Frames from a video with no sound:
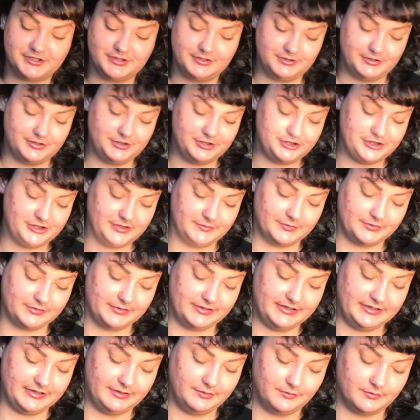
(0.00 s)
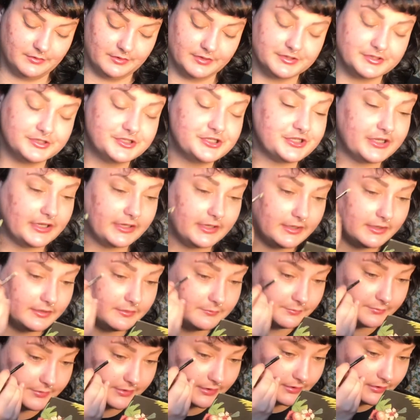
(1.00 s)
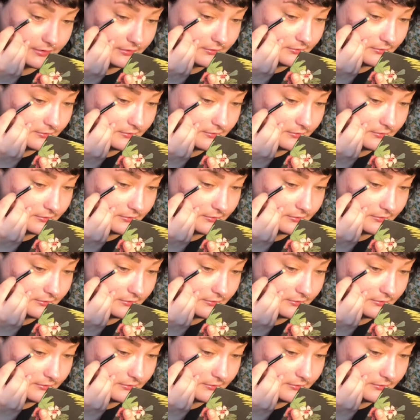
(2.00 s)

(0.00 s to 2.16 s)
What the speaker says: shimmery orange shade, but